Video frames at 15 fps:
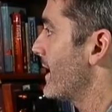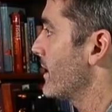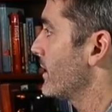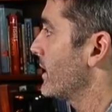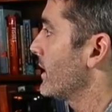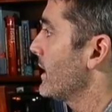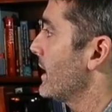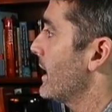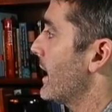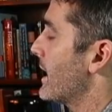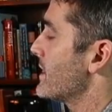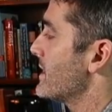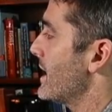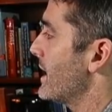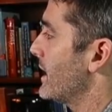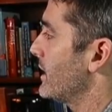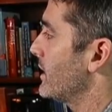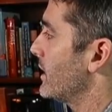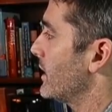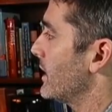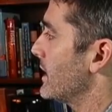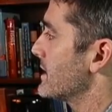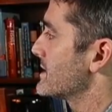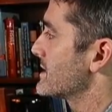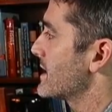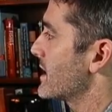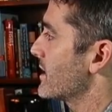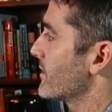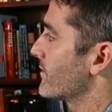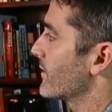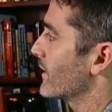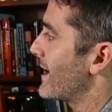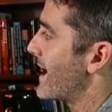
that. And then instead of